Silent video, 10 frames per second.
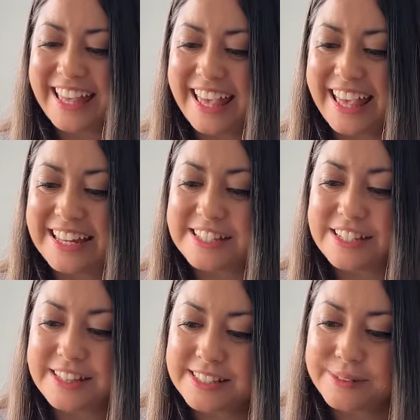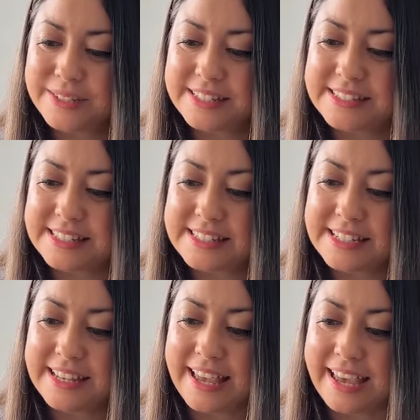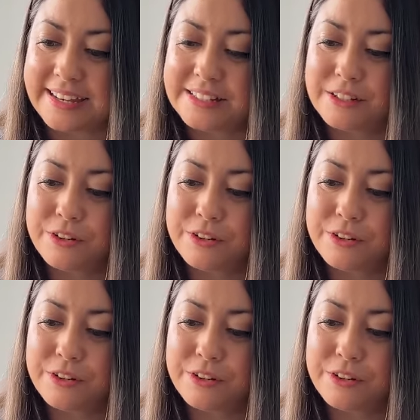And this one is sitting at